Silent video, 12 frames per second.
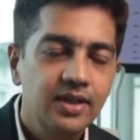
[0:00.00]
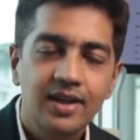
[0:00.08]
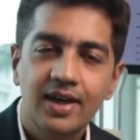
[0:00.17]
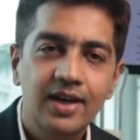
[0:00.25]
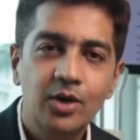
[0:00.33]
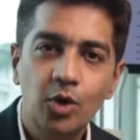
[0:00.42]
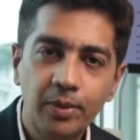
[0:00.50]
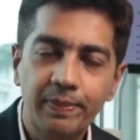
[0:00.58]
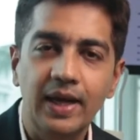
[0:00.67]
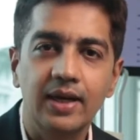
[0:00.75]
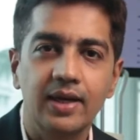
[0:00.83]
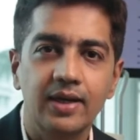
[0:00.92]
Arey, don't
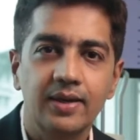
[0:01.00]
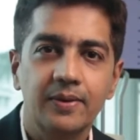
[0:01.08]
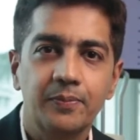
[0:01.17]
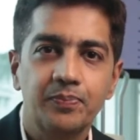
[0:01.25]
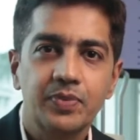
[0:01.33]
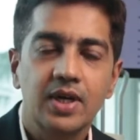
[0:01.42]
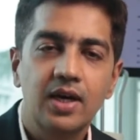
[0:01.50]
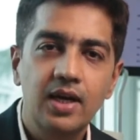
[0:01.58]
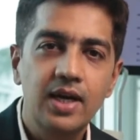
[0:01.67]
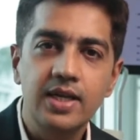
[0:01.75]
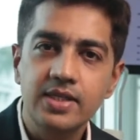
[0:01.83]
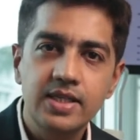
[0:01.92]
panic. A
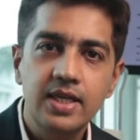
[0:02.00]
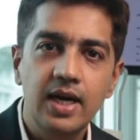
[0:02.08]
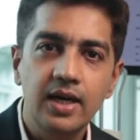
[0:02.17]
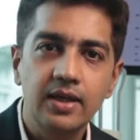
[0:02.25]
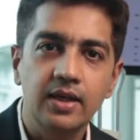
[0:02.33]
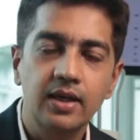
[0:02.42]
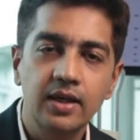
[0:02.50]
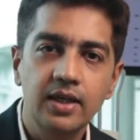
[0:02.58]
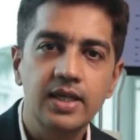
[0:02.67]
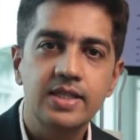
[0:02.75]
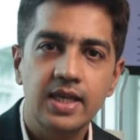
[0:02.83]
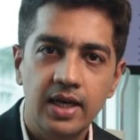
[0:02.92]
lazy eye na
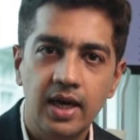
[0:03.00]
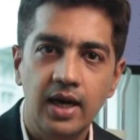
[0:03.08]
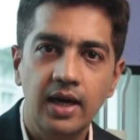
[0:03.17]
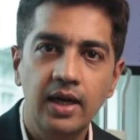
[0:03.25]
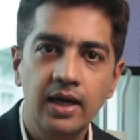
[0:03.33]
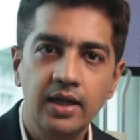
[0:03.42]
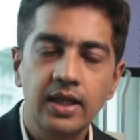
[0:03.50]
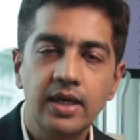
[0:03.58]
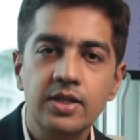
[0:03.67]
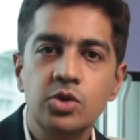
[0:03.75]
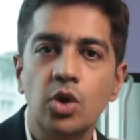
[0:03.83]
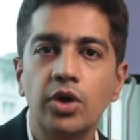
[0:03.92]
is an eye that
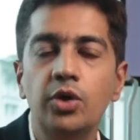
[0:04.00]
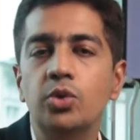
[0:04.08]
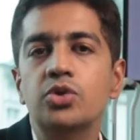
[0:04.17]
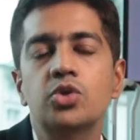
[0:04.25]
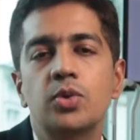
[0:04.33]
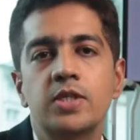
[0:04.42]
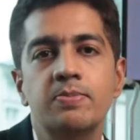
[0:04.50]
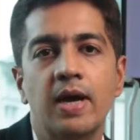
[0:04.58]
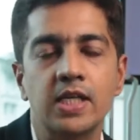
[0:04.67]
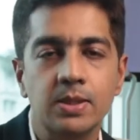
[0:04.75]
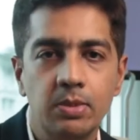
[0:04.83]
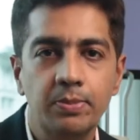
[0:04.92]
is not used to its
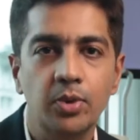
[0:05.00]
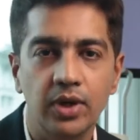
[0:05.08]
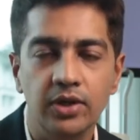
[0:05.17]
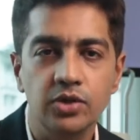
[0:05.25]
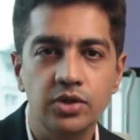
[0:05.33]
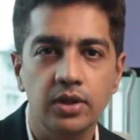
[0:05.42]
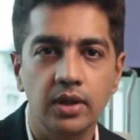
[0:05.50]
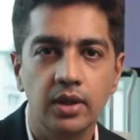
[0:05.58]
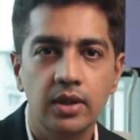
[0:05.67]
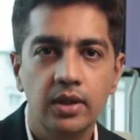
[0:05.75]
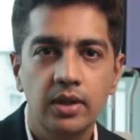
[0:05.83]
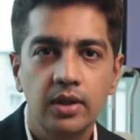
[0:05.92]
maximum potential.
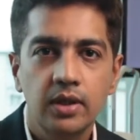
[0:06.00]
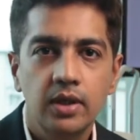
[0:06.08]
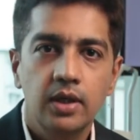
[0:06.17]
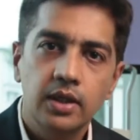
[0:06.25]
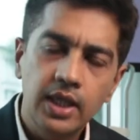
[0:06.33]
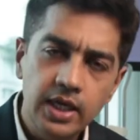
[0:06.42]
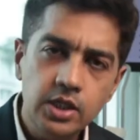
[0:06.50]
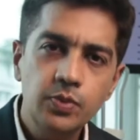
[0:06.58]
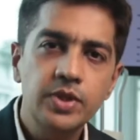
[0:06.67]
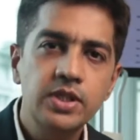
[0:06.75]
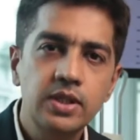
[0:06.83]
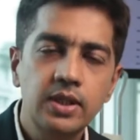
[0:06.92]
There is
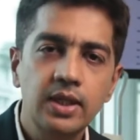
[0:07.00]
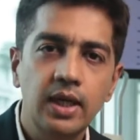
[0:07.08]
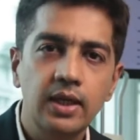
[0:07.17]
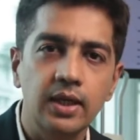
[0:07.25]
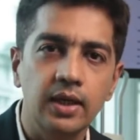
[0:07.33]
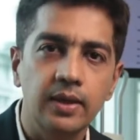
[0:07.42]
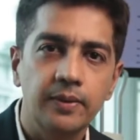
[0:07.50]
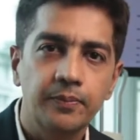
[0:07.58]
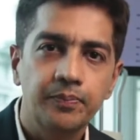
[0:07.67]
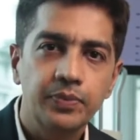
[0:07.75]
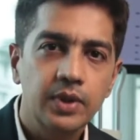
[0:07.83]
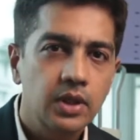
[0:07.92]
vision in that eye.
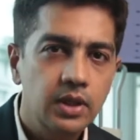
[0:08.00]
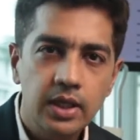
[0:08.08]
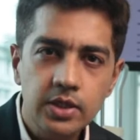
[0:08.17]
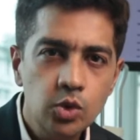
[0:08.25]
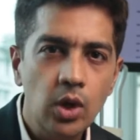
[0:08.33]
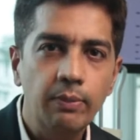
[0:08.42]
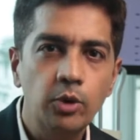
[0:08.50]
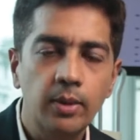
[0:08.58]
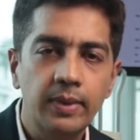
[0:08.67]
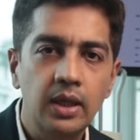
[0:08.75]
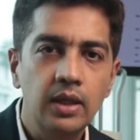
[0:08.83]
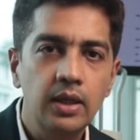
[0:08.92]
There is no
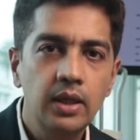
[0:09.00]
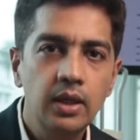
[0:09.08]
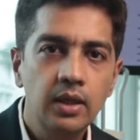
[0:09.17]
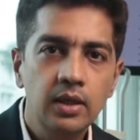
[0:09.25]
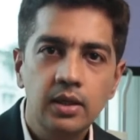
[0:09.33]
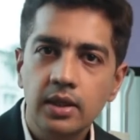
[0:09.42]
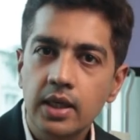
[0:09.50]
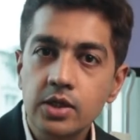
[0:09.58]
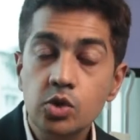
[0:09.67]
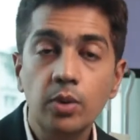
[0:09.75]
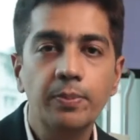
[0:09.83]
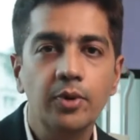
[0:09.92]
abnormality. There is
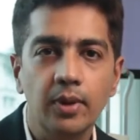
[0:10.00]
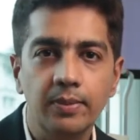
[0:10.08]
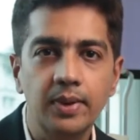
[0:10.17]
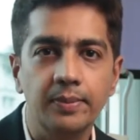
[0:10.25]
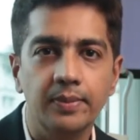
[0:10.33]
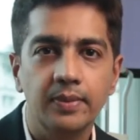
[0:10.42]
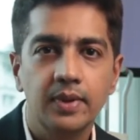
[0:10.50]
no problem.